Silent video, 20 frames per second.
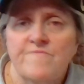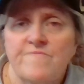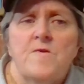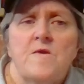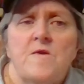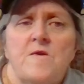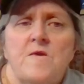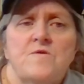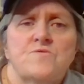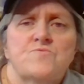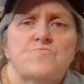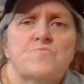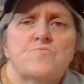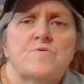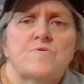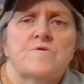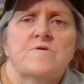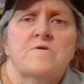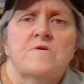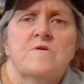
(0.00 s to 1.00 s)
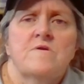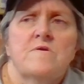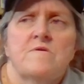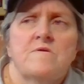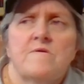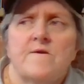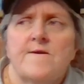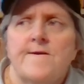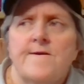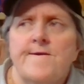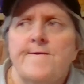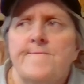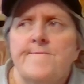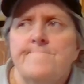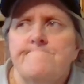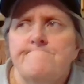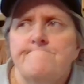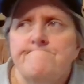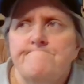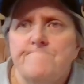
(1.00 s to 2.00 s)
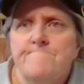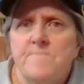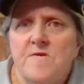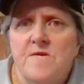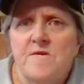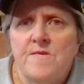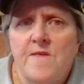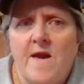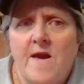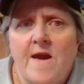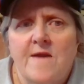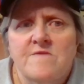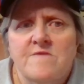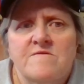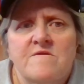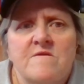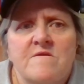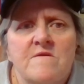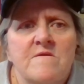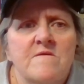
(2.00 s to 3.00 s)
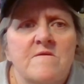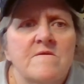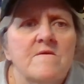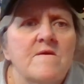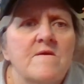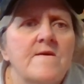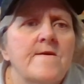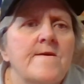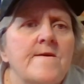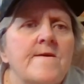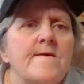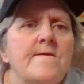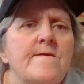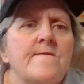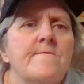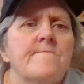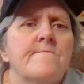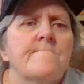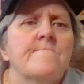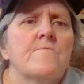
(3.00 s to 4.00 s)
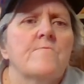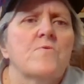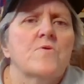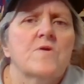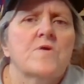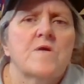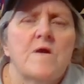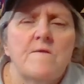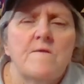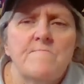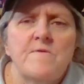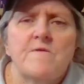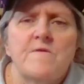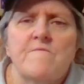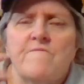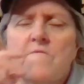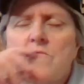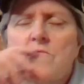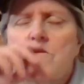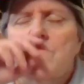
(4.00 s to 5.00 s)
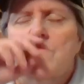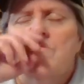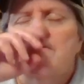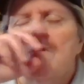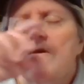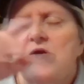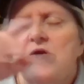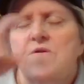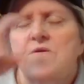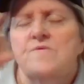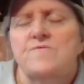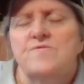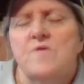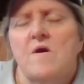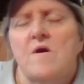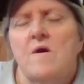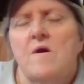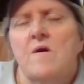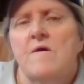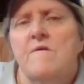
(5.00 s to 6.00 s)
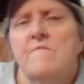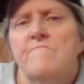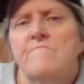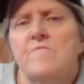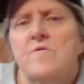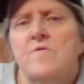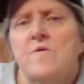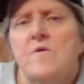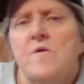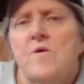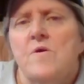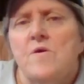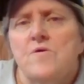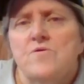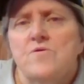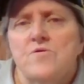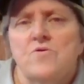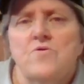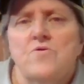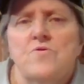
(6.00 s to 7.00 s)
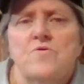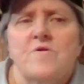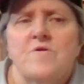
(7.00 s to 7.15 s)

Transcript: is really um, enacting uh, or coming from a place of learned